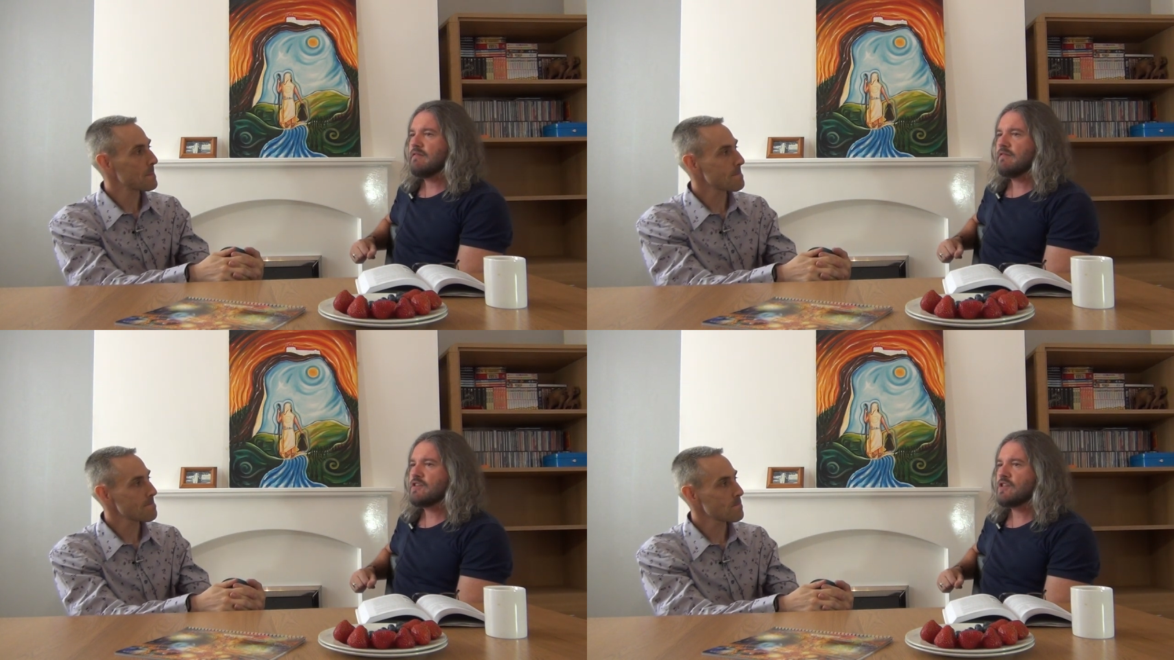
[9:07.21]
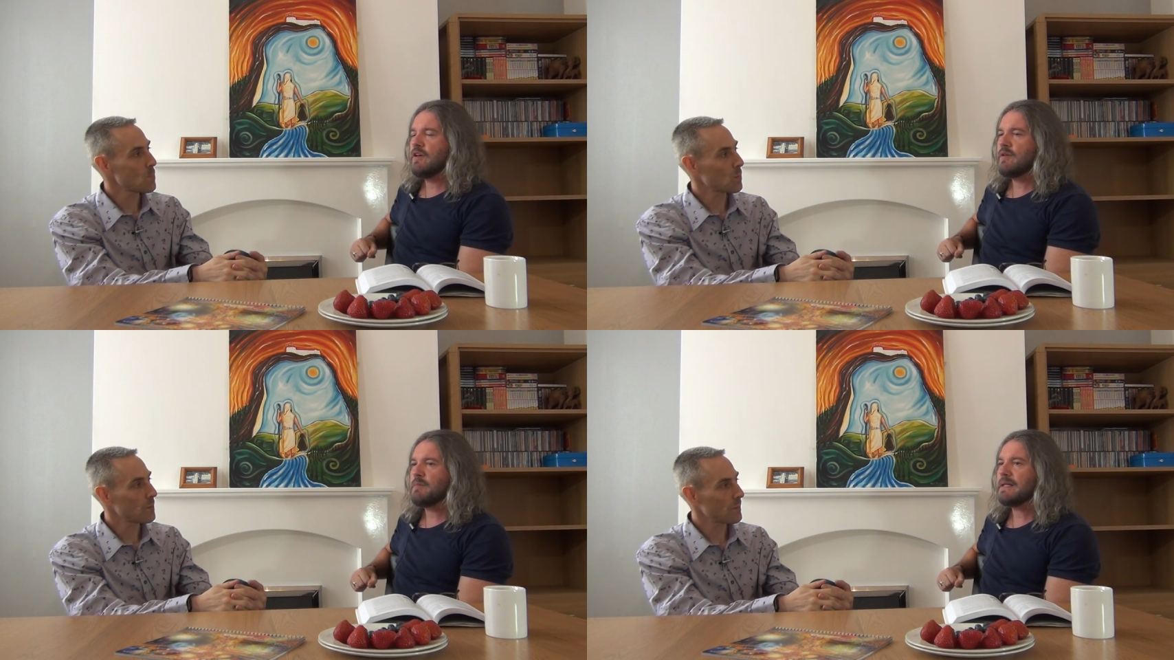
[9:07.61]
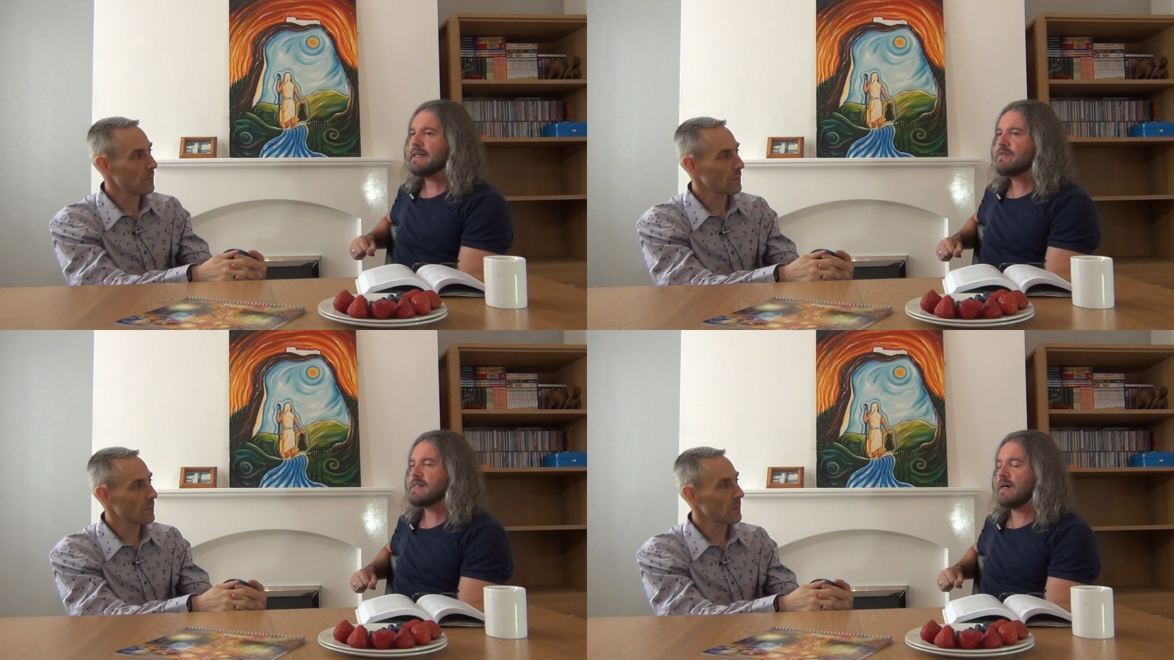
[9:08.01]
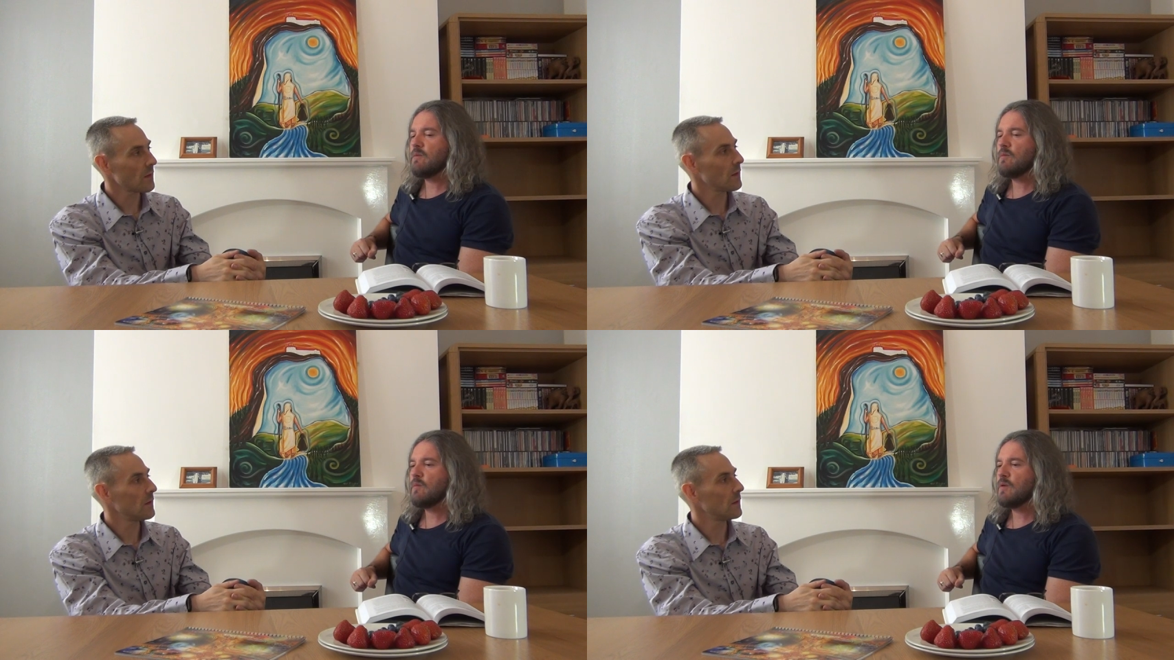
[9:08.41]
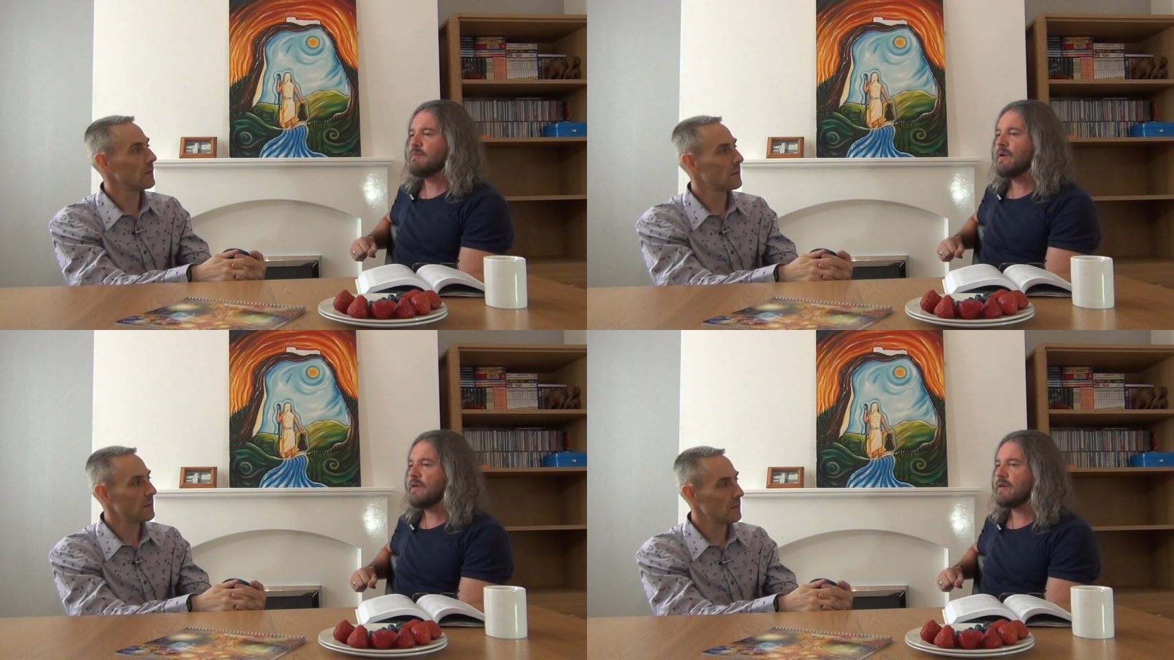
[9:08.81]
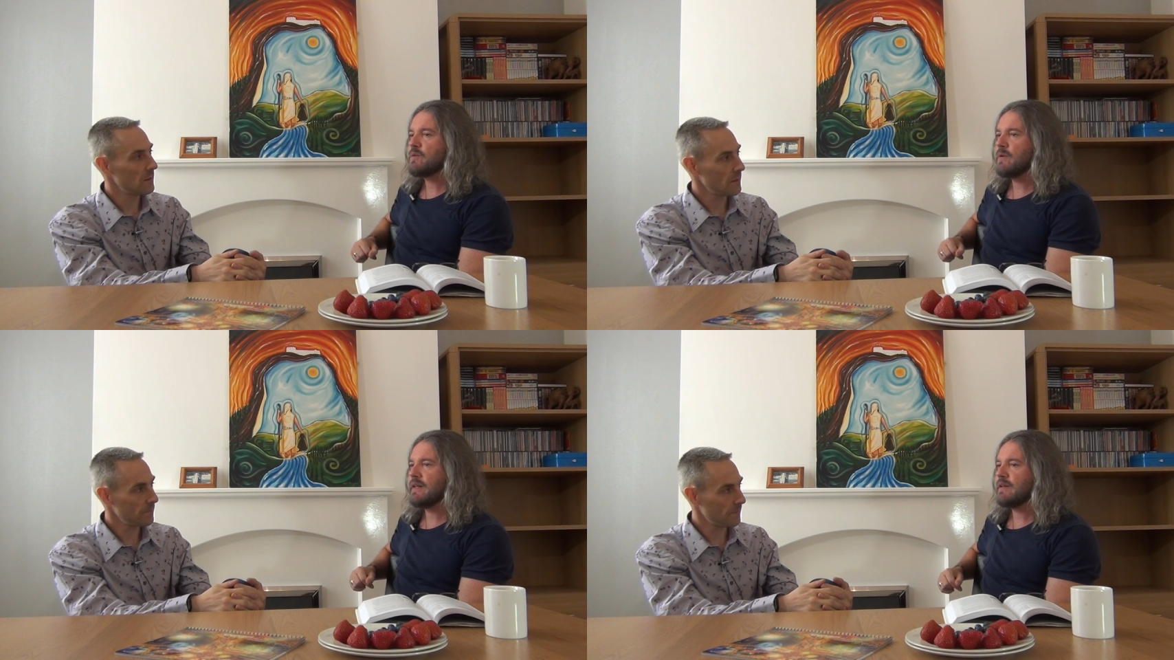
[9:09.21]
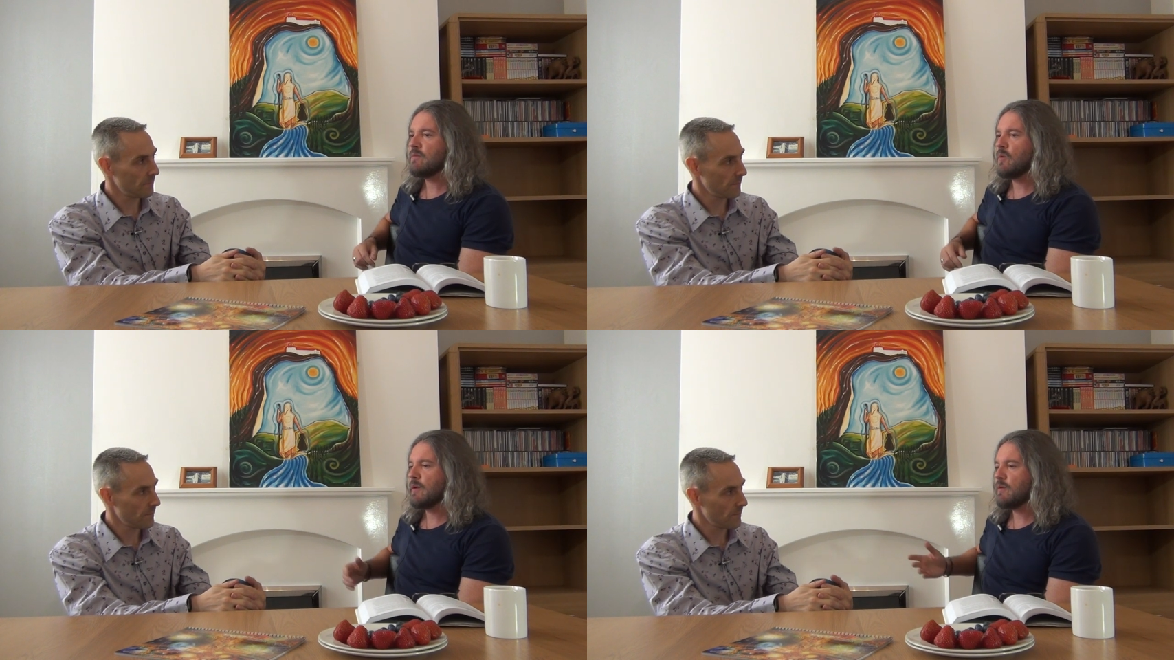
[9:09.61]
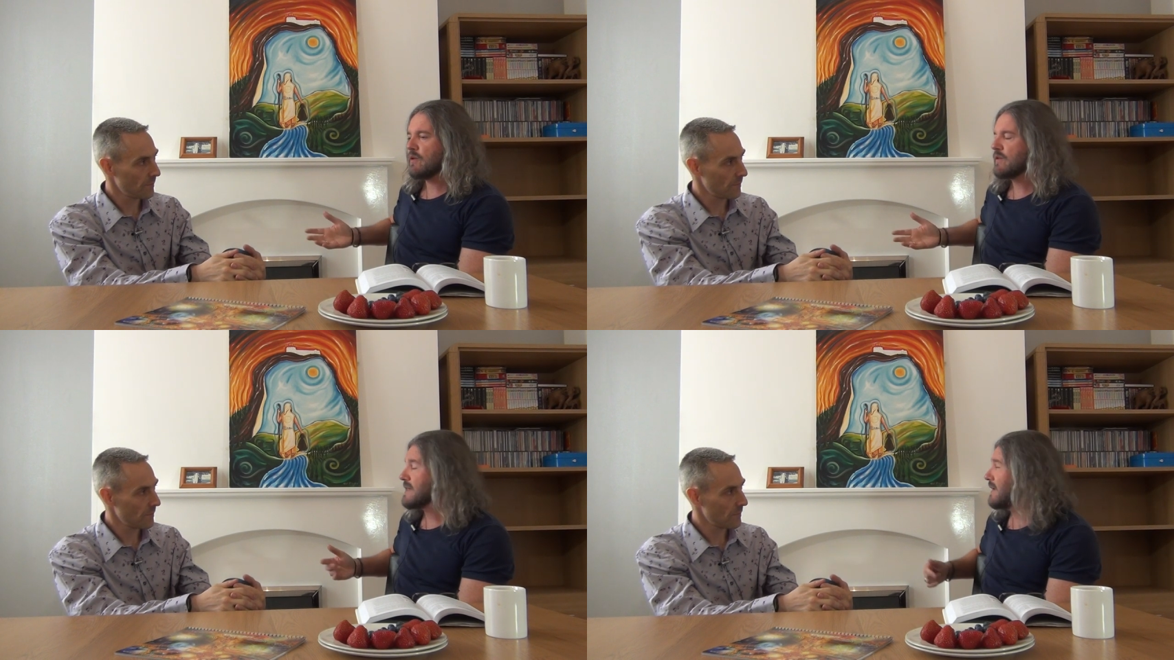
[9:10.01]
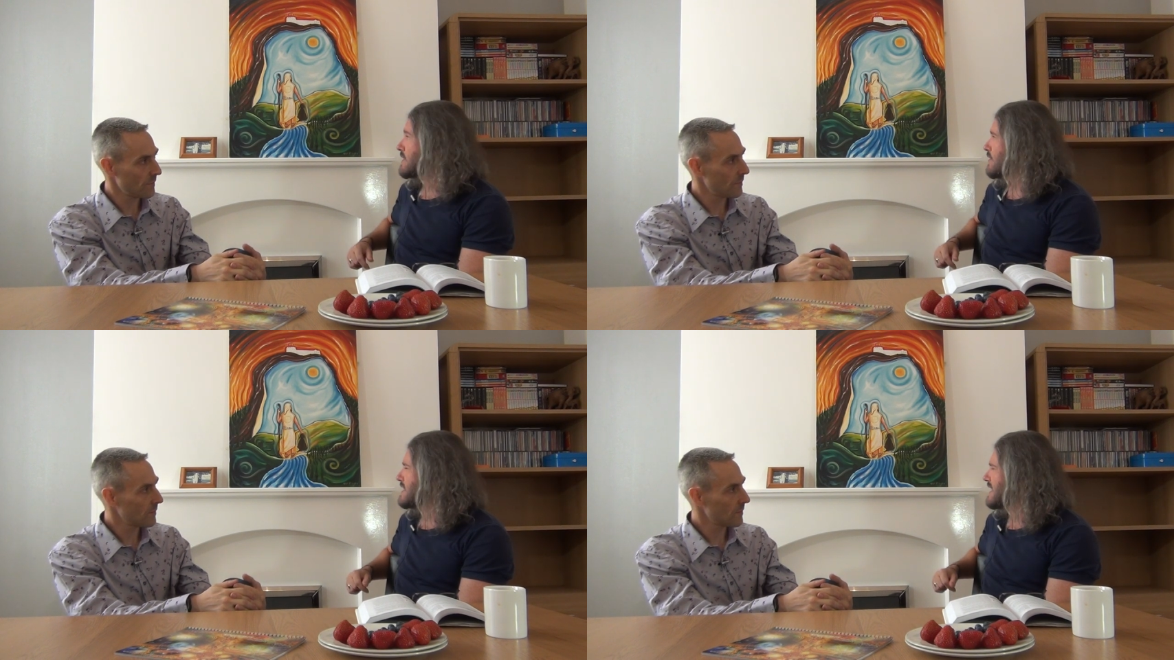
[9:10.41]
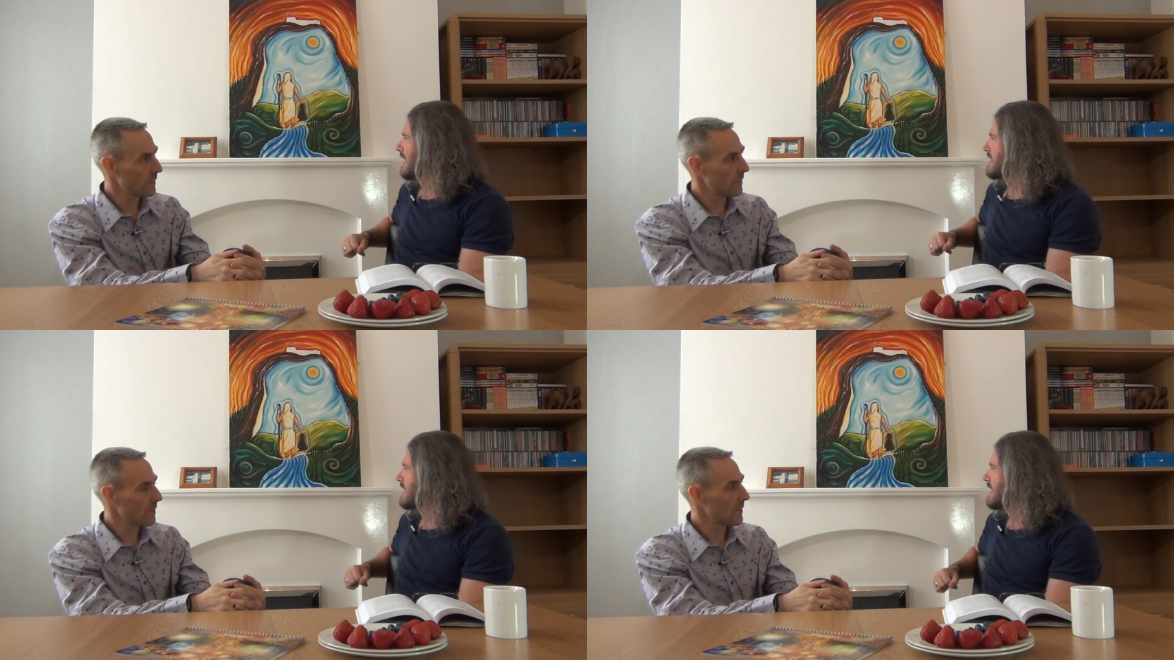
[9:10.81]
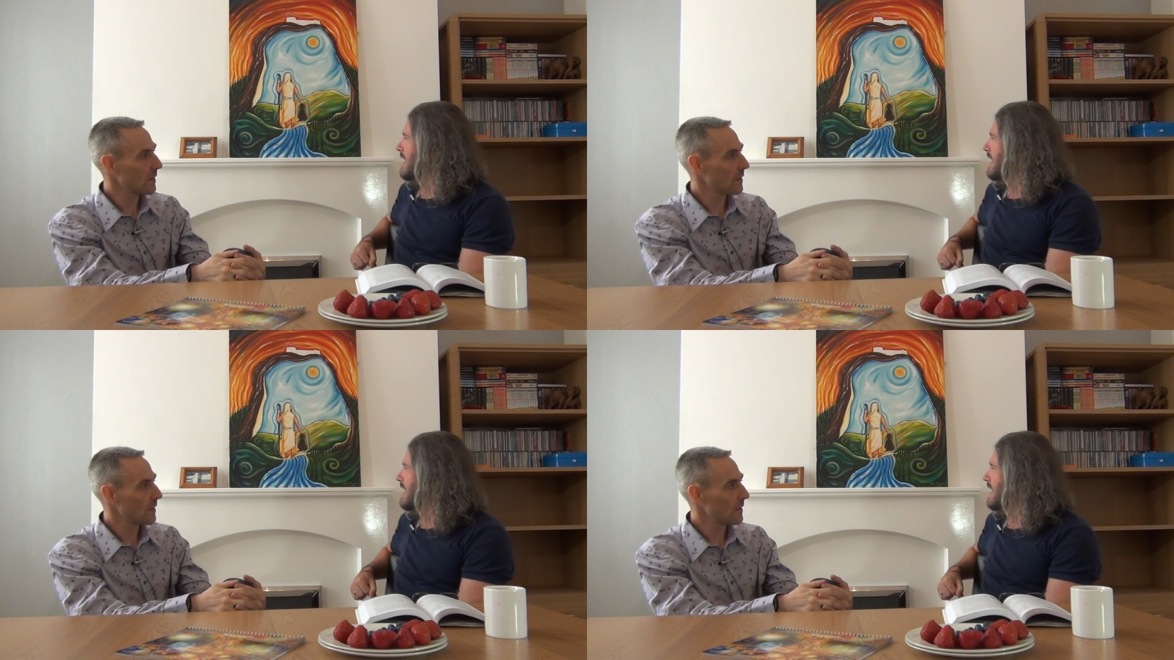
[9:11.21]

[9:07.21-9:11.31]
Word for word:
Speaker 1: certain beliefs that were mirrored within mm. what we would understand as Christianity.